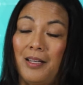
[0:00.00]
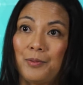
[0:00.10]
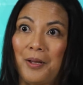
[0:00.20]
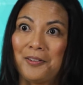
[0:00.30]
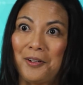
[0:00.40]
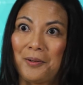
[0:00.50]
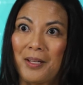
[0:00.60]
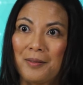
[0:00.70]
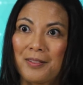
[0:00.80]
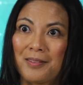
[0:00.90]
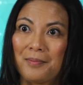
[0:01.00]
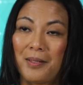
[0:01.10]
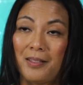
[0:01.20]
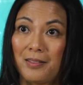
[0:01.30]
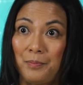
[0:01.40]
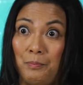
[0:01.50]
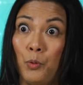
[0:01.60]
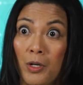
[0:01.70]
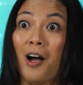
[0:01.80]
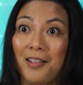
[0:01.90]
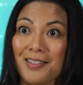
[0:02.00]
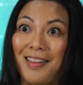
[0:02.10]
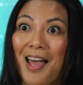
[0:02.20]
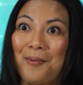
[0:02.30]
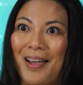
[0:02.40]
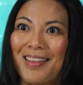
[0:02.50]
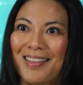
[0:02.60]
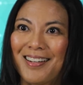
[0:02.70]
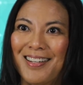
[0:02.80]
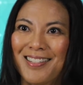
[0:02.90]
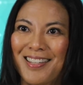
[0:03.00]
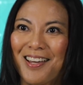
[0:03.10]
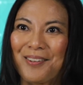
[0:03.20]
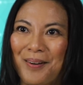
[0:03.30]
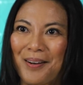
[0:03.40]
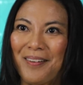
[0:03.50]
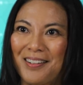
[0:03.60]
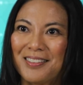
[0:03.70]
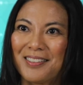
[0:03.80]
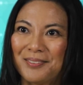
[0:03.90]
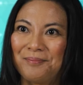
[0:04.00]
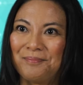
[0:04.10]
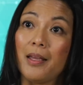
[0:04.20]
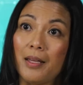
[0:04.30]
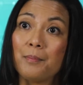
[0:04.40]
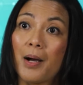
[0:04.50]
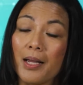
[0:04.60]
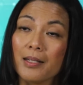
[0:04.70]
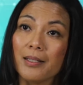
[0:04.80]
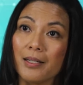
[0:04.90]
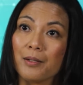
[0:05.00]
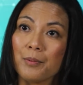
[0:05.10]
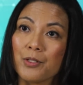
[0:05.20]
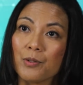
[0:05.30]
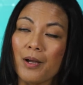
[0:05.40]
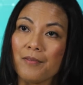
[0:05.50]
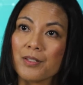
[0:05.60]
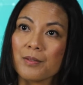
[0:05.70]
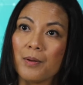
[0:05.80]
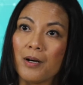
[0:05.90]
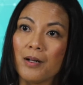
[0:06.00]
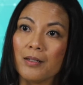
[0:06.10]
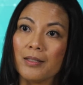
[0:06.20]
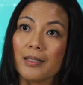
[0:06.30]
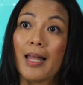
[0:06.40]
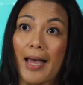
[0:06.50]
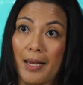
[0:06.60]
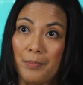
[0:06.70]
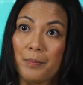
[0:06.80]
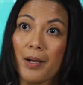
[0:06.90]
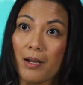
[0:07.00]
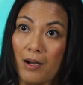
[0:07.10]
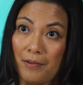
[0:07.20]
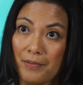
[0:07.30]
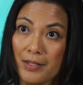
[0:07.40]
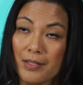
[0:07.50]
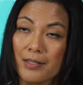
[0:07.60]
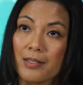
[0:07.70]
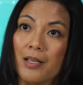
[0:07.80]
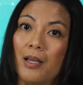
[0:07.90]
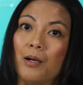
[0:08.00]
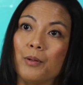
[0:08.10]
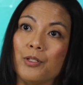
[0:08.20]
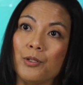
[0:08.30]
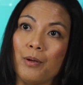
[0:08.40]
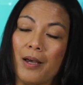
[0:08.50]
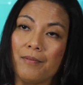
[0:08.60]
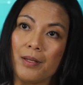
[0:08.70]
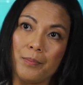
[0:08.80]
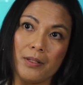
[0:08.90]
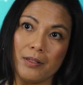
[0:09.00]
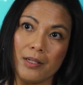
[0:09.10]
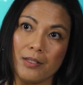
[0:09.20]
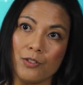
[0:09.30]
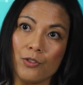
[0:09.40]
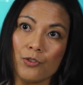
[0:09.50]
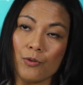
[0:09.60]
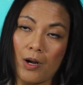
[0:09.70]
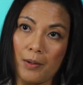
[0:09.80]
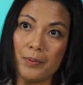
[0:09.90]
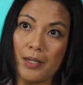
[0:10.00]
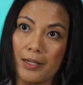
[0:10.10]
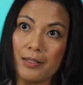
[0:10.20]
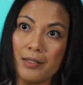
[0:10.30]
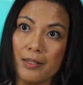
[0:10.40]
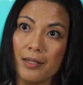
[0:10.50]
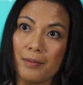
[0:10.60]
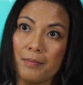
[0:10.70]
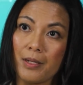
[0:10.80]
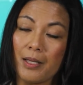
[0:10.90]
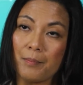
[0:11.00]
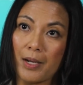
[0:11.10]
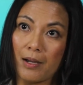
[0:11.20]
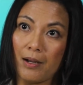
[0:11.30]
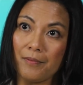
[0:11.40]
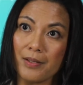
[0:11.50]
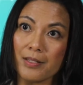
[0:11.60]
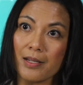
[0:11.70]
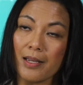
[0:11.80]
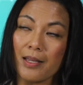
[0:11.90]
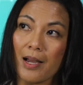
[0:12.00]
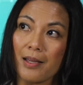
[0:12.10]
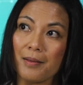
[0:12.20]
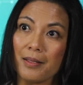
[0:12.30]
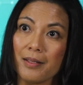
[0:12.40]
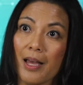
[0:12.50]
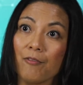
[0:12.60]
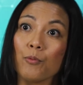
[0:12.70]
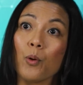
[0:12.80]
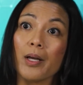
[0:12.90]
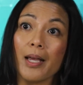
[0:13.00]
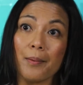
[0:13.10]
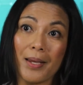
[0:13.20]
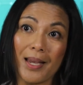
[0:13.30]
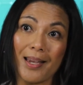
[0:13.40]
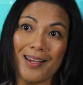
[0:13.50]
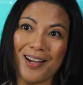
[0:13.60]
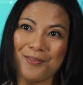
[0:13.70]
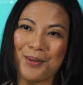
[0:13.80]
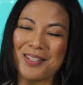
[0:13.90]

as we all know, because it's more costly that way than it is the other way around. In my clinic, we do have a small lab in my office. We do have the ability to draw blood in my office. I have one MA, I have one